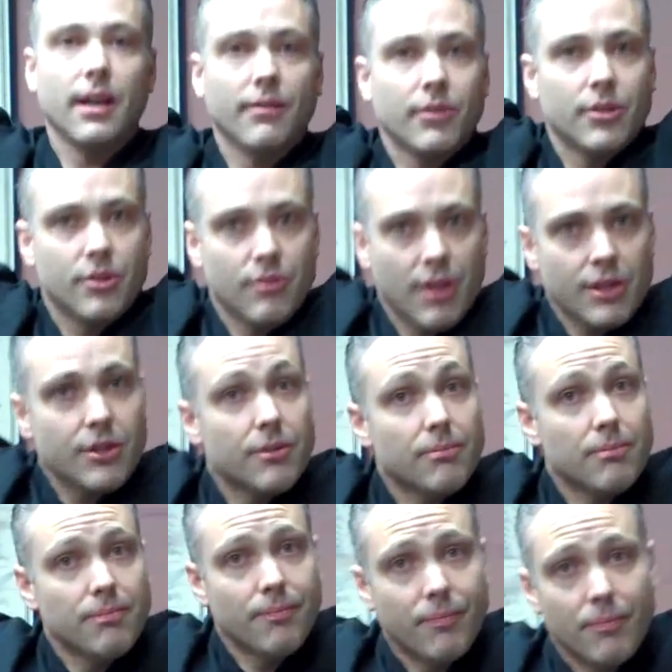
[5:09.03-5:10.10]
we have to
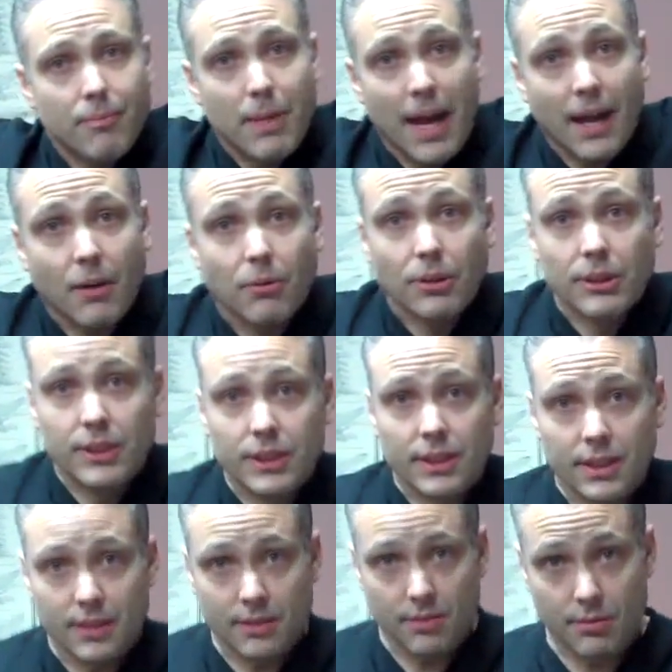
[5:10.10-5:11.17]
stretch them
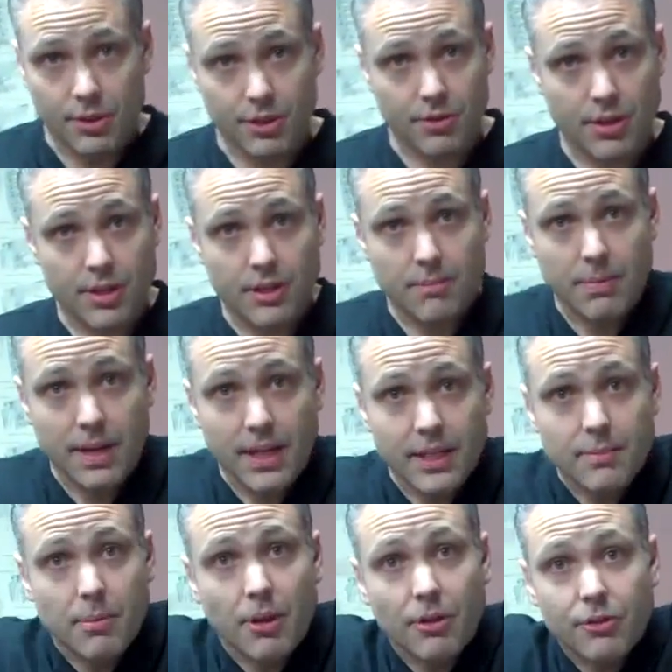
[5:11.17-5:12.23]
backwards, which stretches the
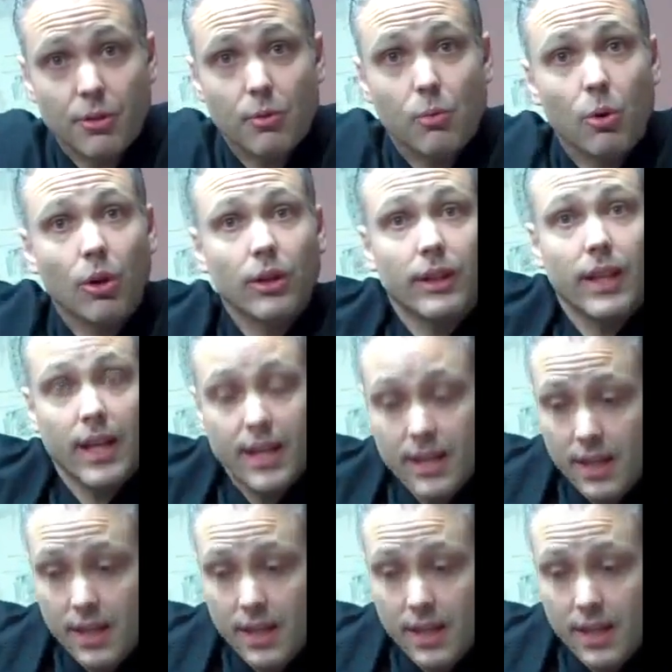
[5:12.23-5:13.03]
pecs, but also work. A